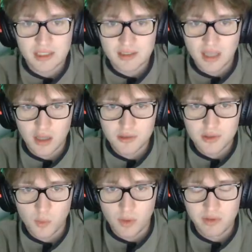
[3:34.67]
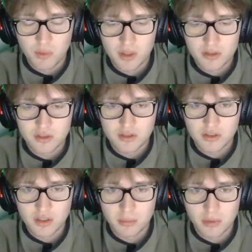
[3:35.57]
excels in 1v1. She's just
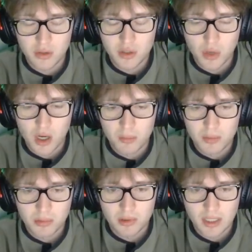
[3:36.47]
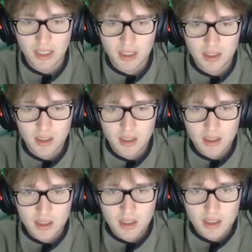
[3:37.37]
gonna blow you up, but like,
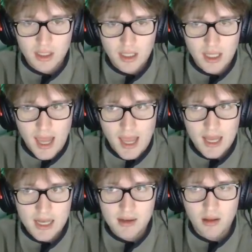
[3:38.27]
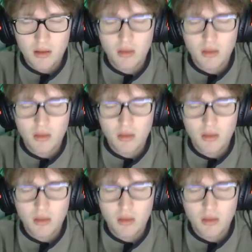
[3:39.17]
and